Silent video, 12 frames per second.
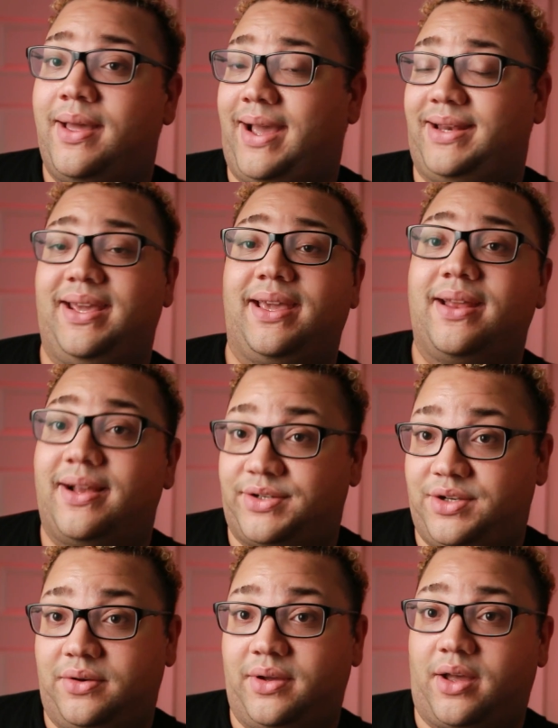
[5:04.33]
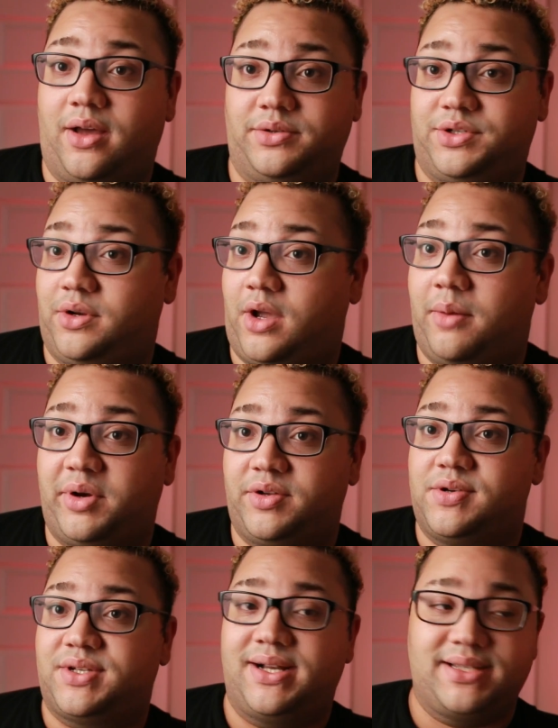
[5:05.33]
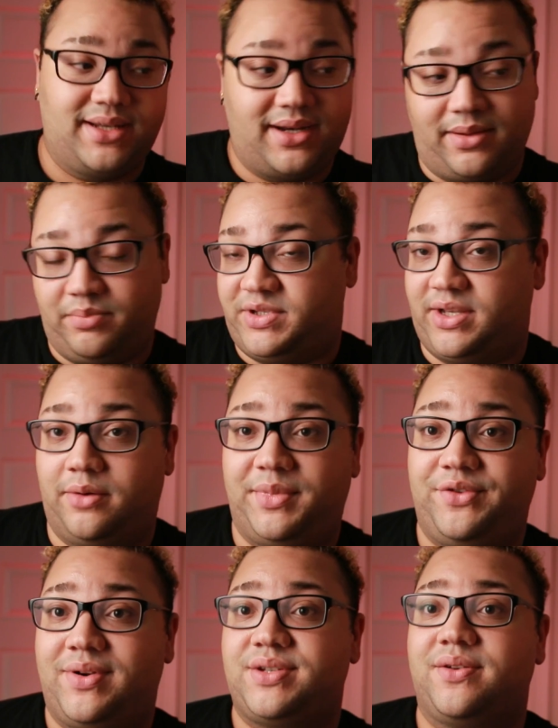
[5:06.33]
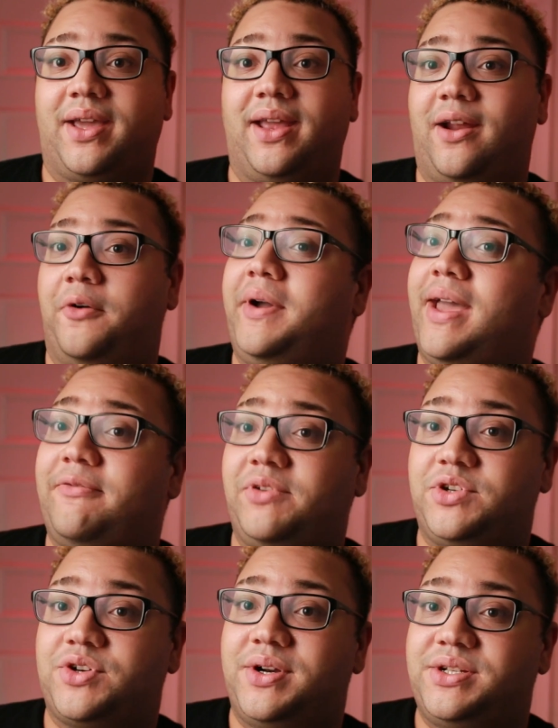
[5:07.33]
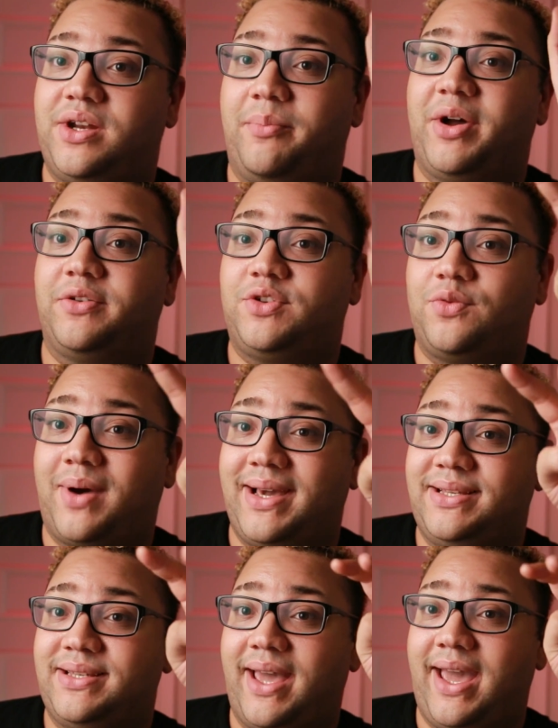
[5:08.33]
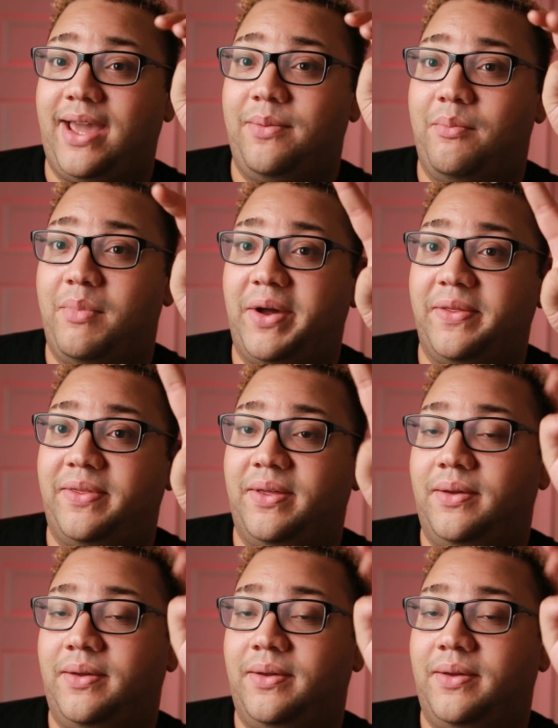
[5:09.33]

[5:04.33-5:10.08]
I take it, I shoot a couple hundred shots, and then I set it on my dresser again. I only have to charge it about twice a month.